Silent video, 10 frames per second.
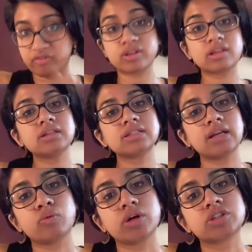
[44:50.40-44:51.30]

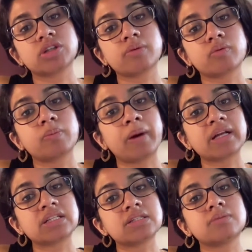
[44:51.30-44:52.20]
facilitated workshops with
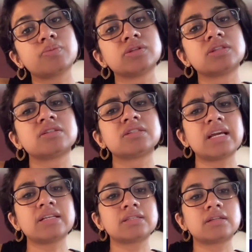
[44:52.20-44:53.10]
participants to
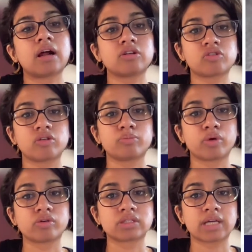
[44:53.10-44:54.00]
test scenarios and
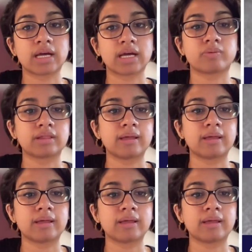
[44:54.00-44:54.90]
prototypes with
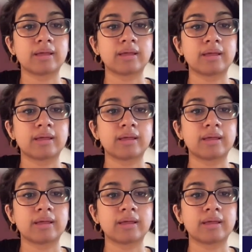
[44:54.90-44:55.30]
them.